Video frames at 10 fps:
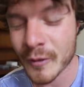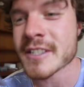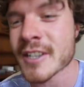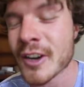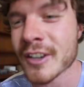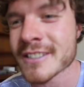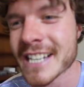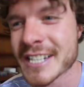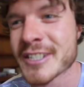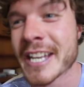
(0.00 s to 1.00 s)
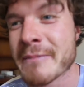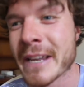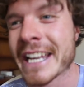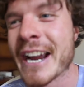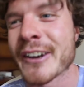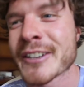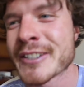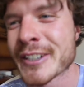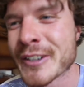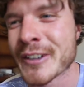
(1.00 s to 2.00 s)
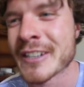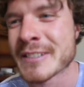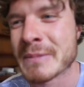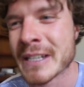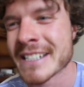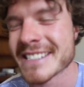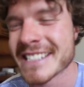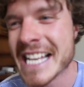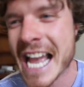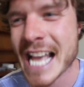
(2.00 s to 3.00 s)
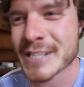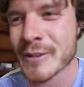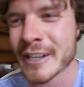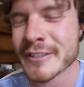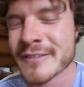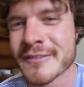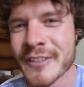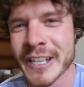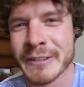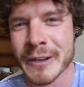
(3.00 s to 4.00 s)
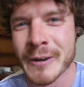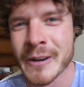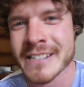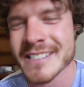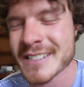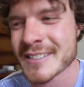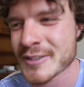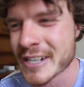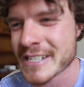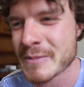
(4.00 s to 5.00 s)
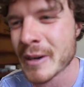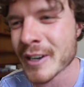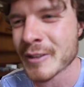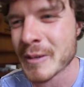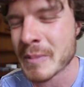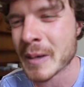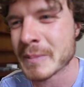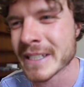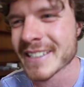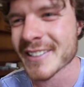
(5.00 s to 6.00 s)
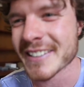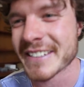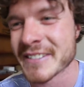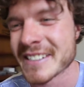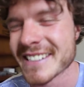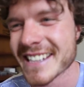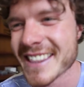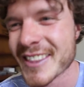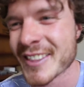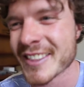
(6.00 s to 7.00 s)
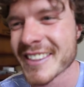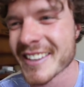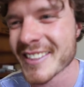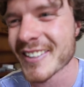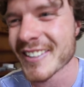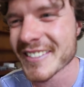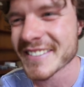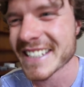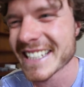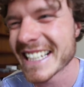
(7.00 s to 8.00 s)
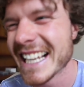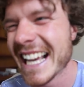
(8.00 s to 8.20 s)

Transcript: Just called to actually get my character across because it's quite a funny request trying to borrow a puppy or even the thought of it.